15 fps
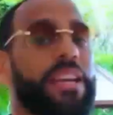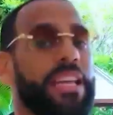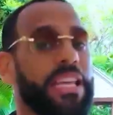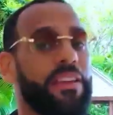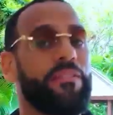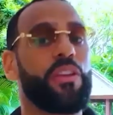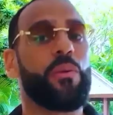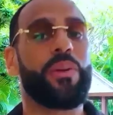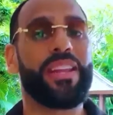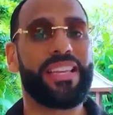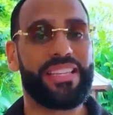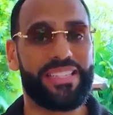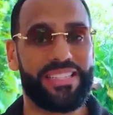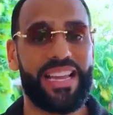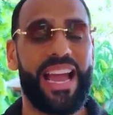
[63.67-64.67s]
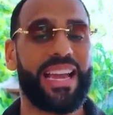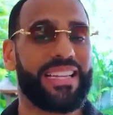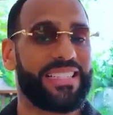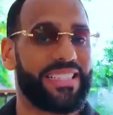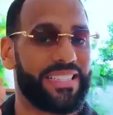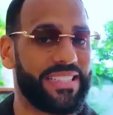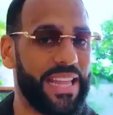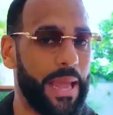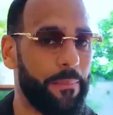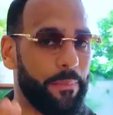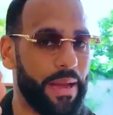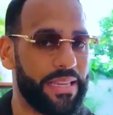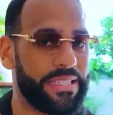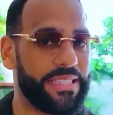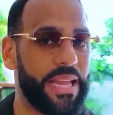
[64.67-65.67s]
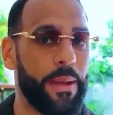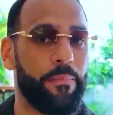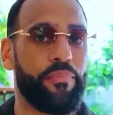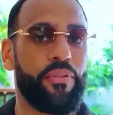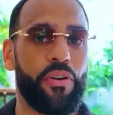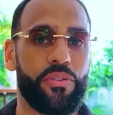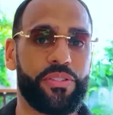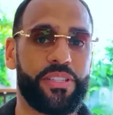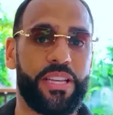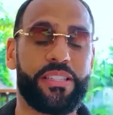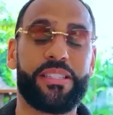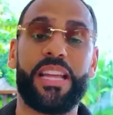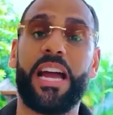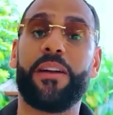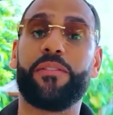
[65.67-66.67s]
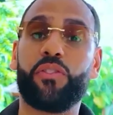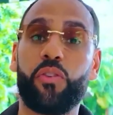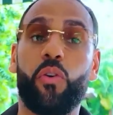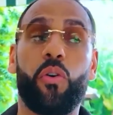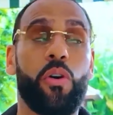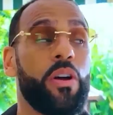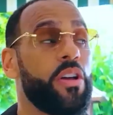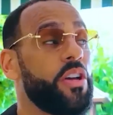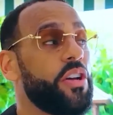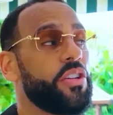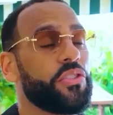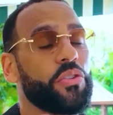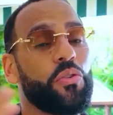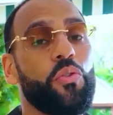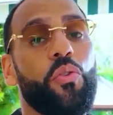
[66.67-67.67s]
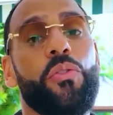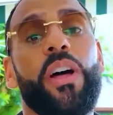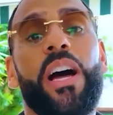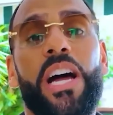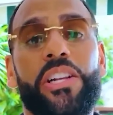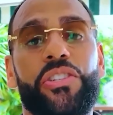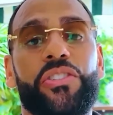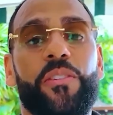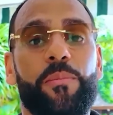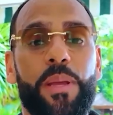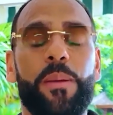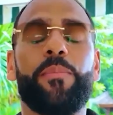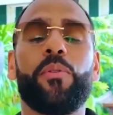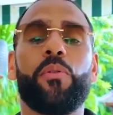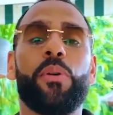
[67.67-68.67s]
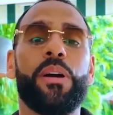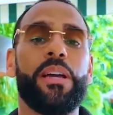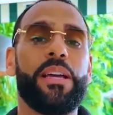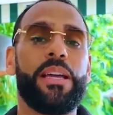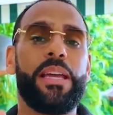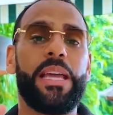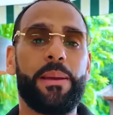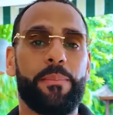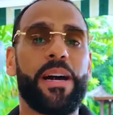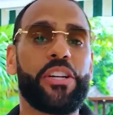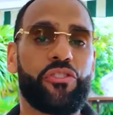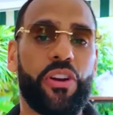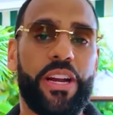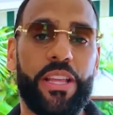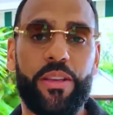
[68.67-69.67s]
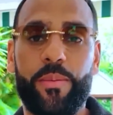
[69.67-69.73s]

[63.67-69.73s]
to give you an exact step-by-step process that I've taught to all the hundreds of people in my trading